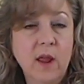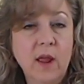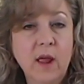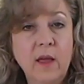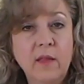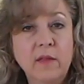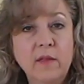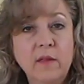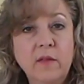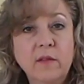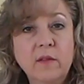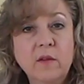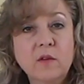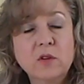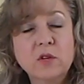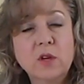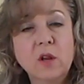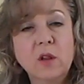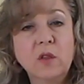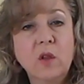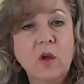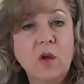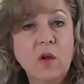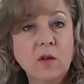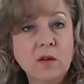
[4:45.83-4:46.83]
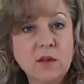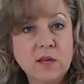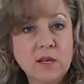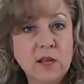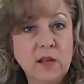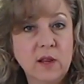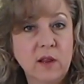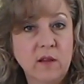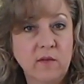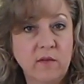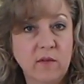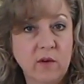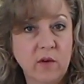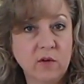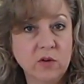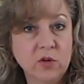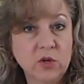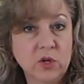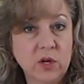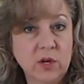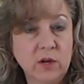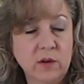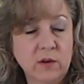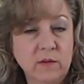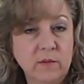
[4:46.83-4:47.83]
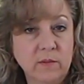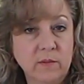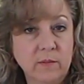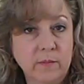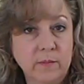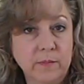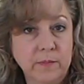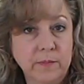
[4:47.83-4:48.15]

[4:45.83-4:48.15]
and then there's a long sleeve version.